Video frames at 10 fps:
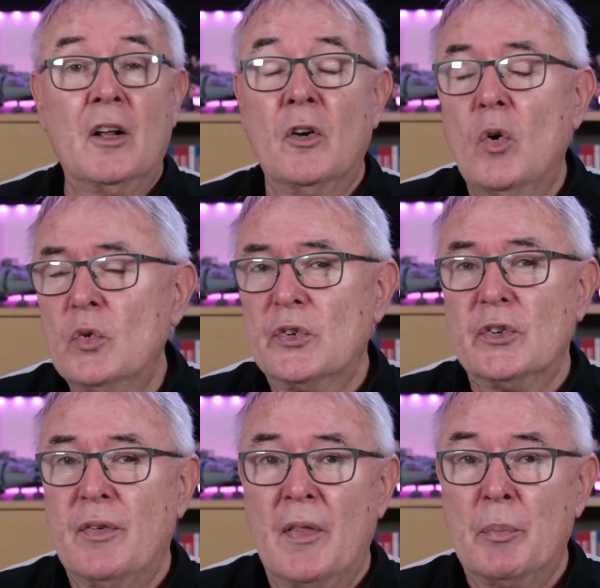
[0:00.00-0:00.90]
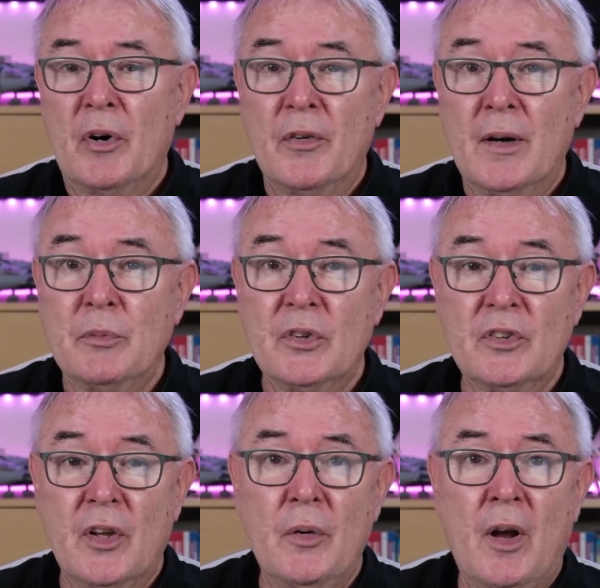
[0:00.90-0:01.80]
all sorts of other programs.
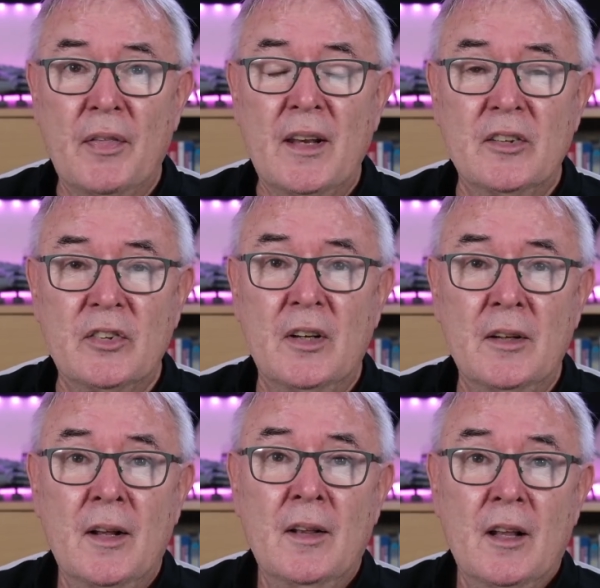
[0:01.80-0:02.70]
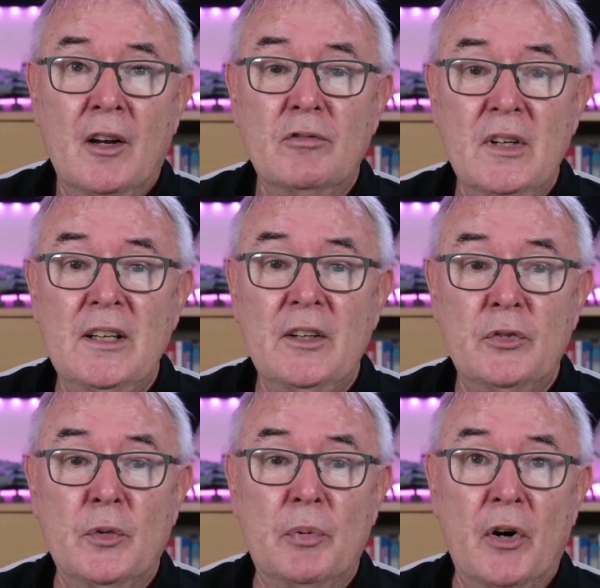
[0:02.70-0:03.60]
So I think it's a really
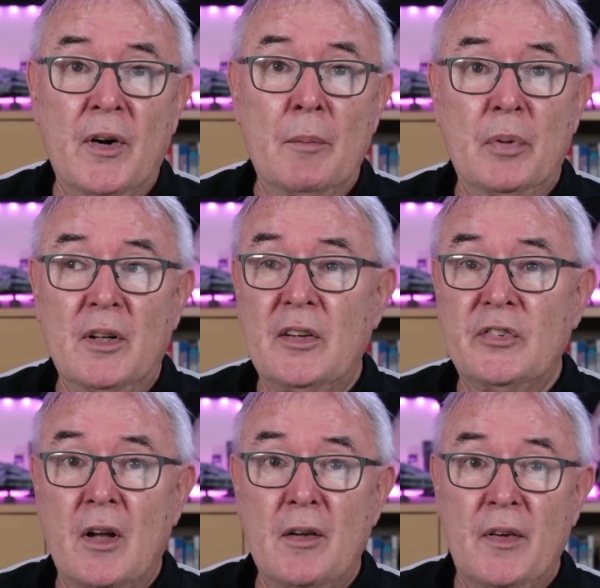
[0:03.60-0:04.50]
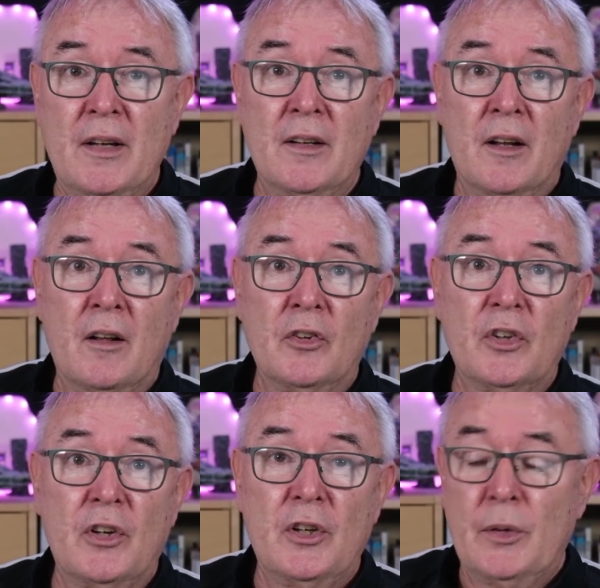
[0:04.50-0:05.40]
useful program. But let's dive in and I'll show
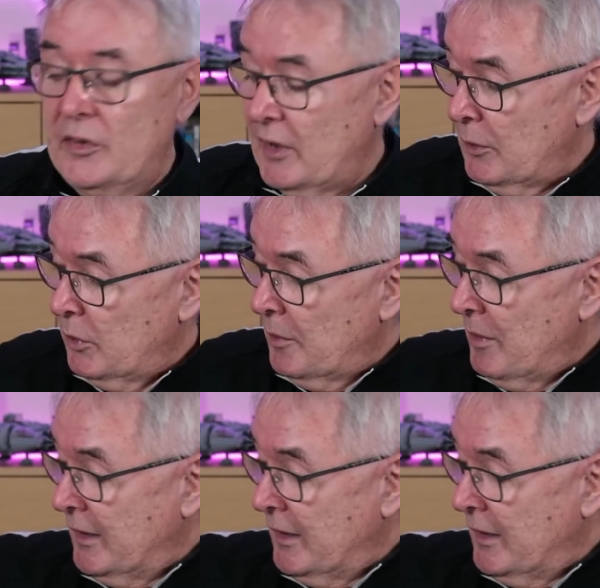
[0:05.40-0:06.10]
you exactly what I mean.